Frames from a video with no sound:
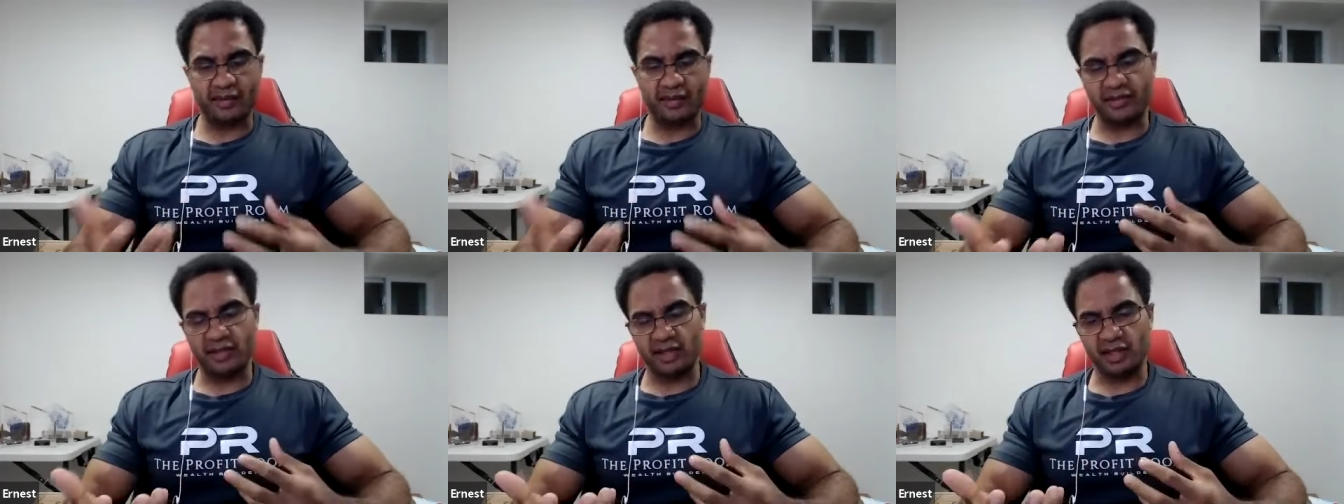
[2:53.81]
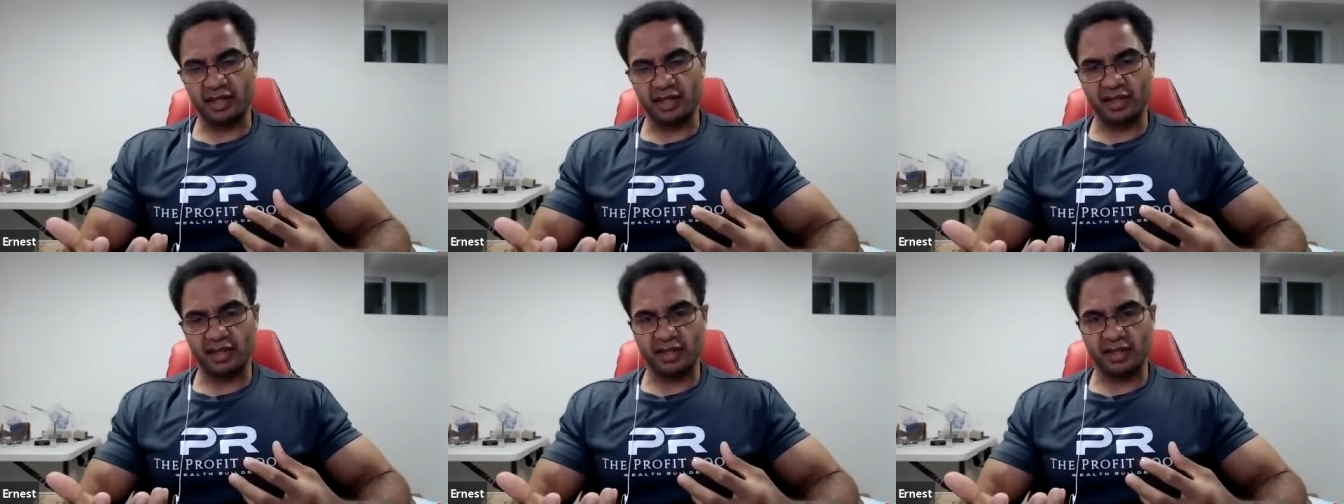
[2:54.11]
did
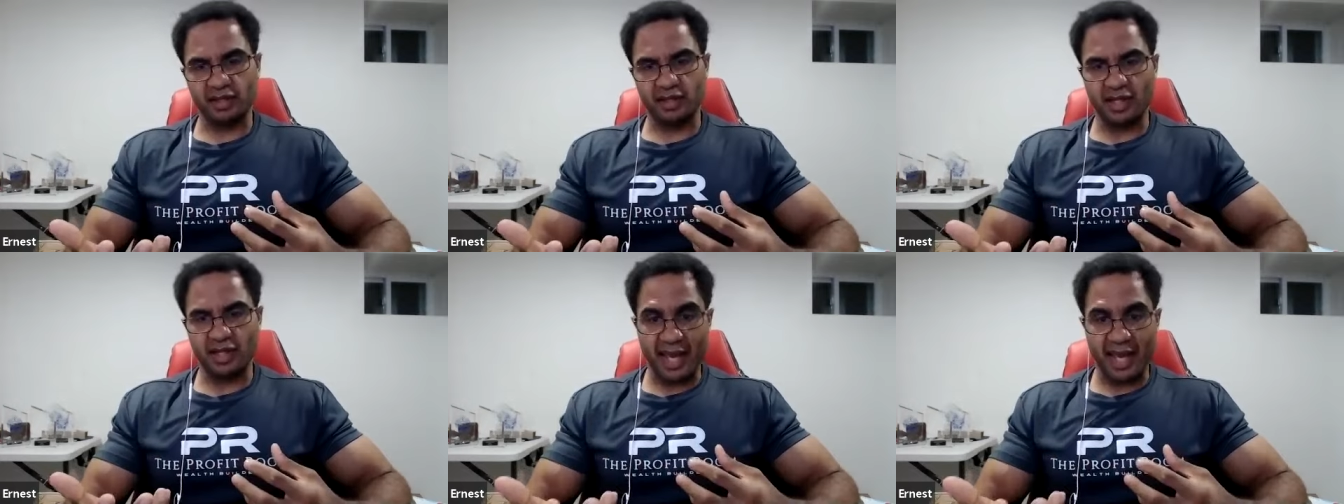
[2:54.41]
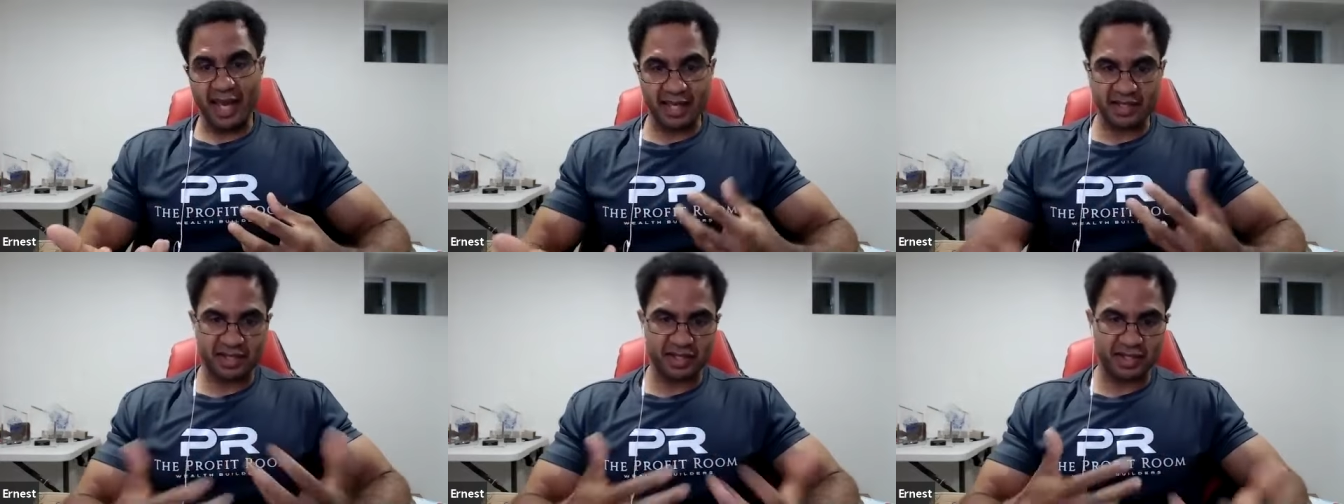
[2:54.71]
you have
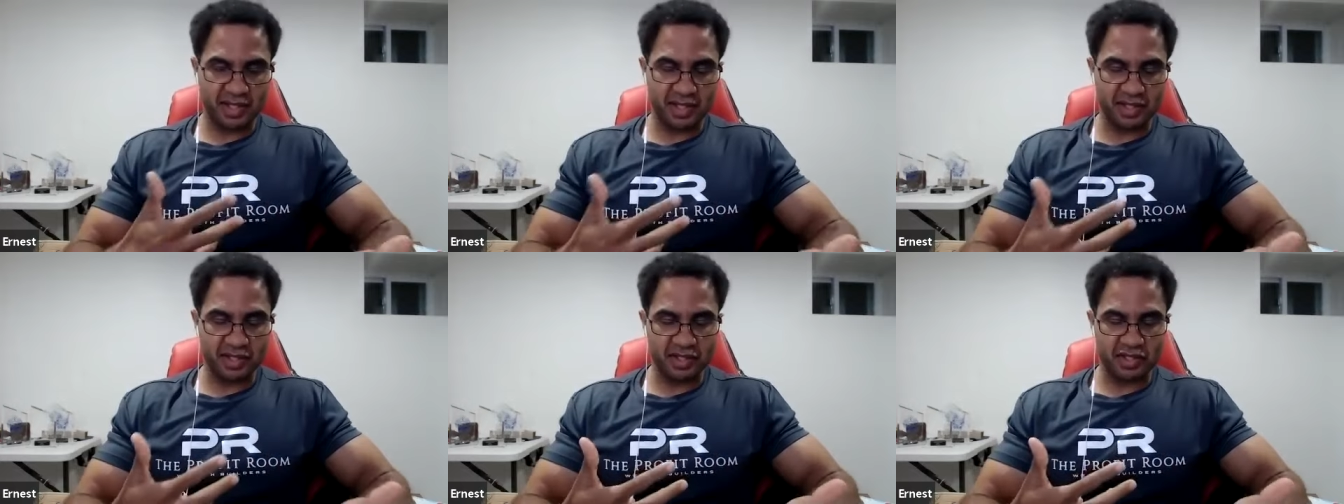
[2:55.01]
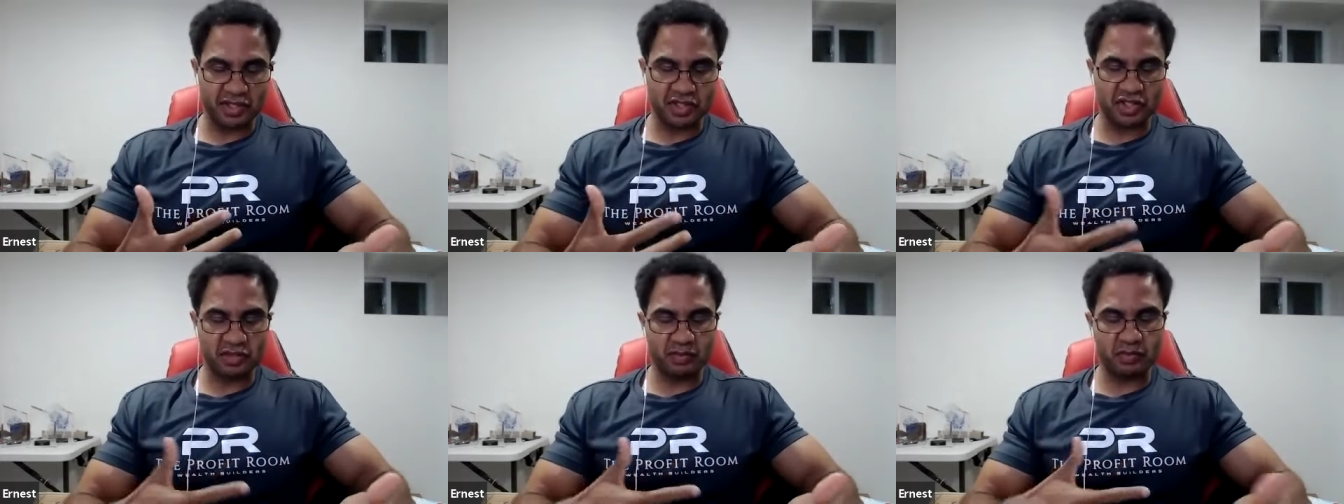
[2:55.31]
any
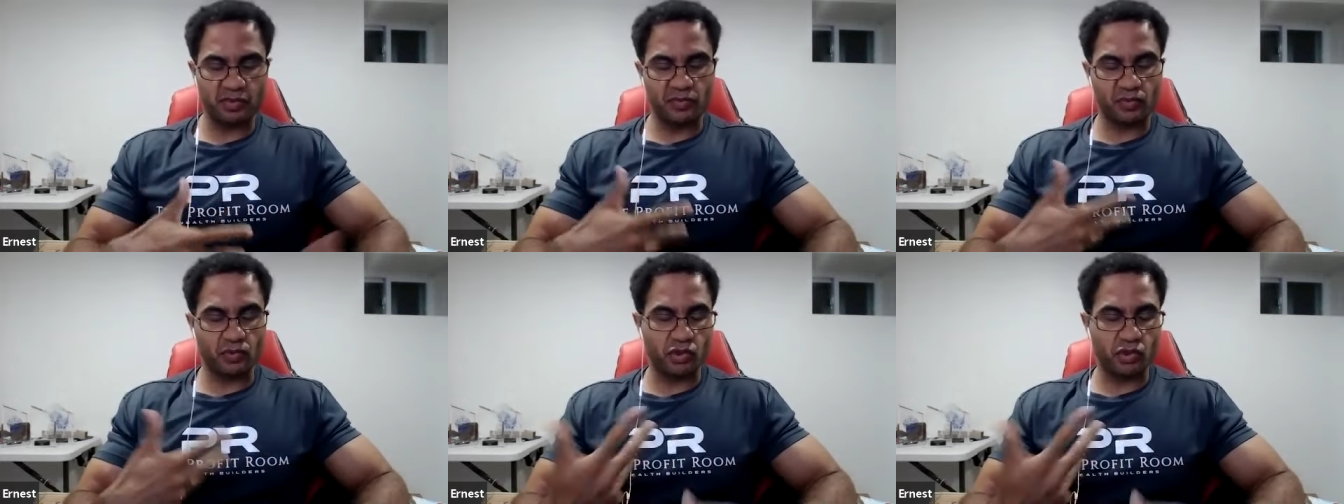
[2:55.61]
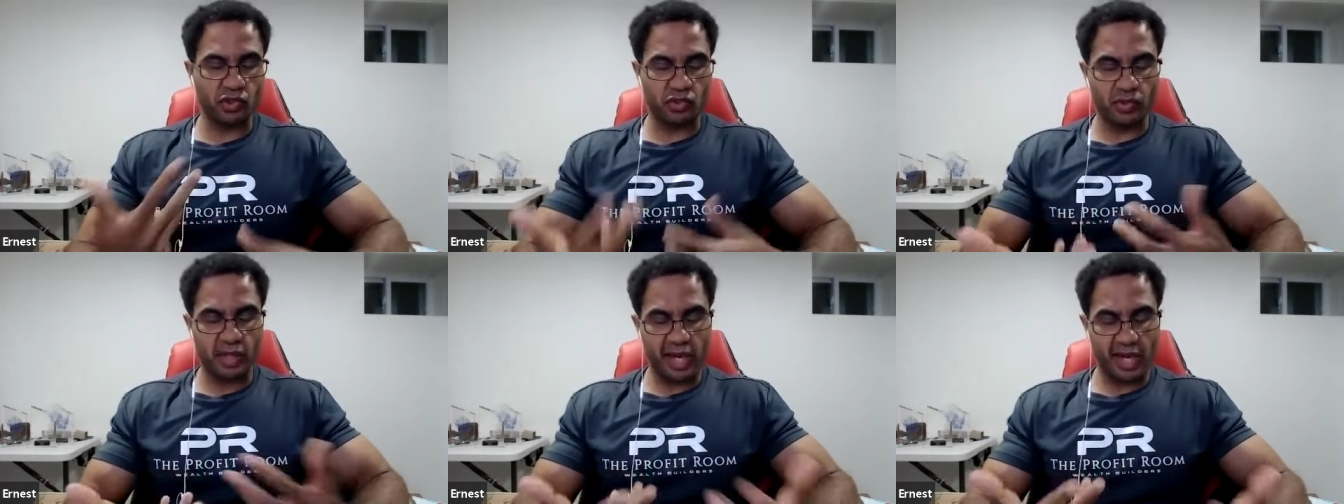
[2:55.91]

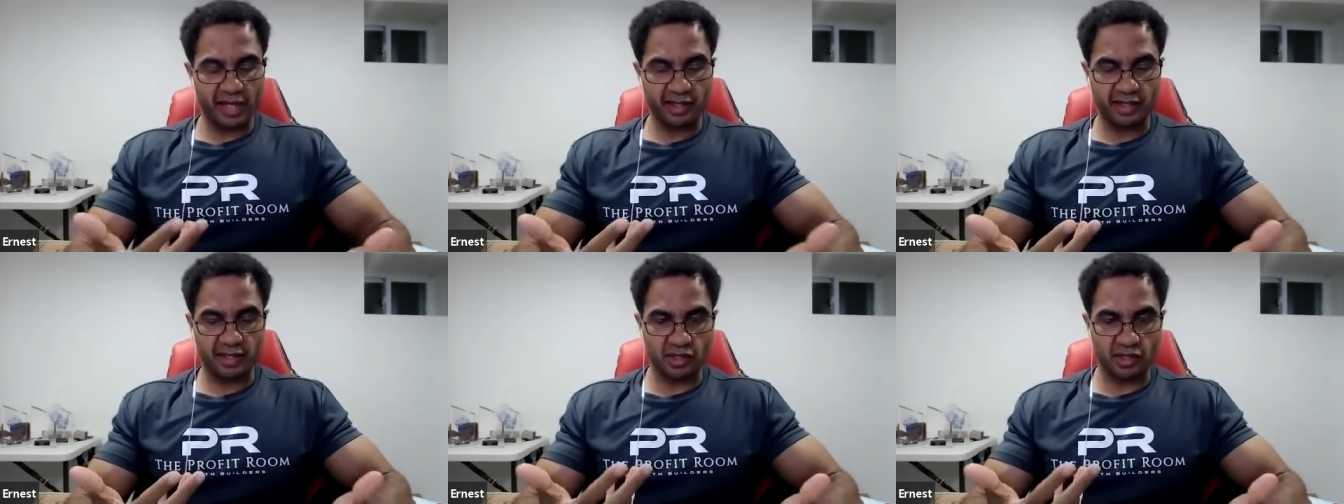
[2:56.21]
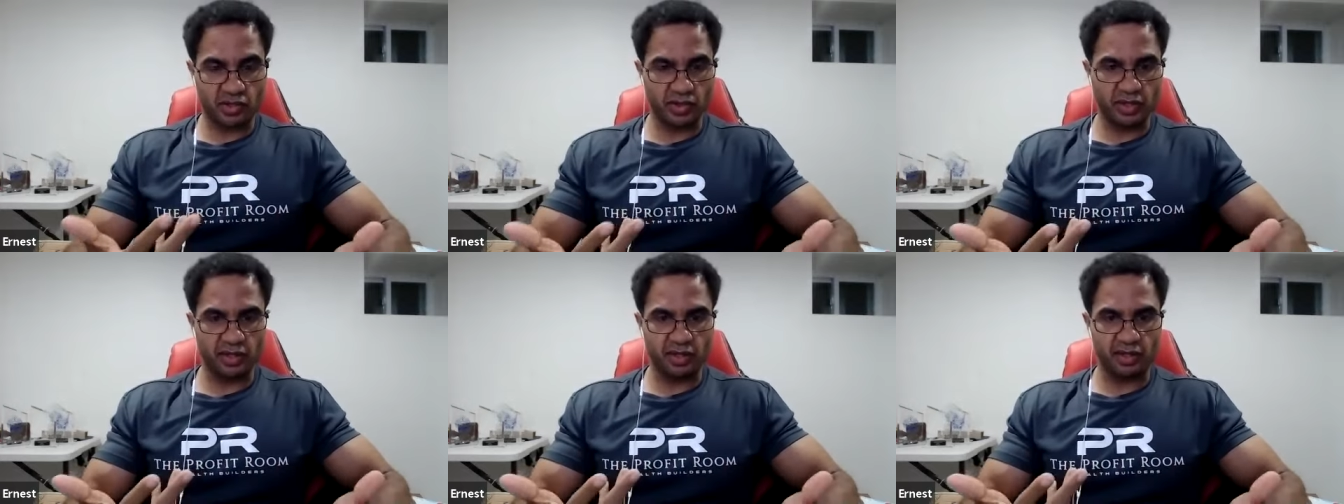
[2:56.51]
hesitations before you
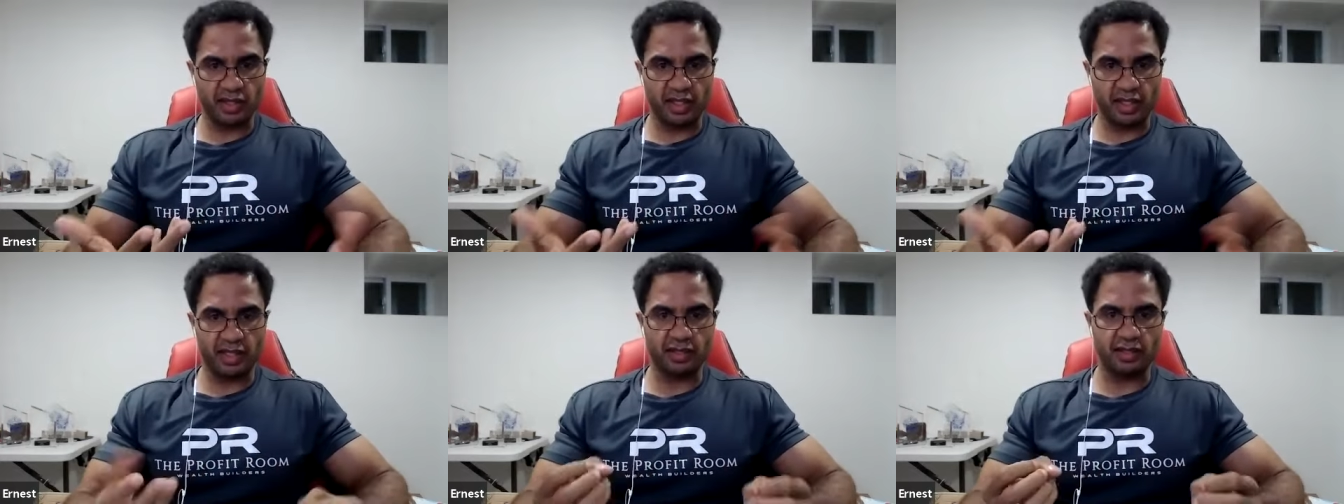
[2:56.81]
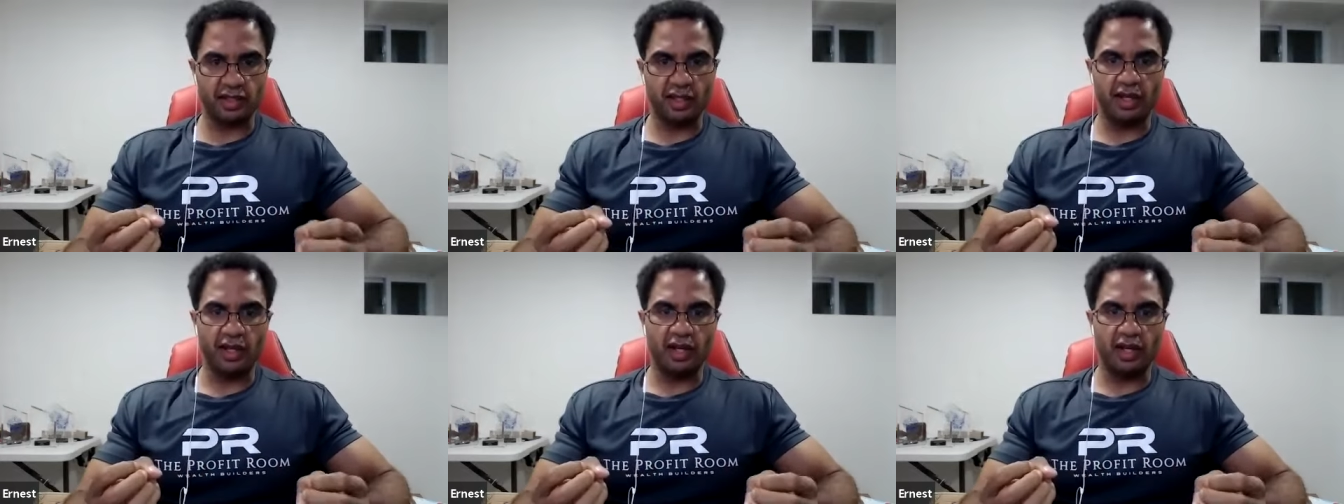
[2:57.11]
got into trading?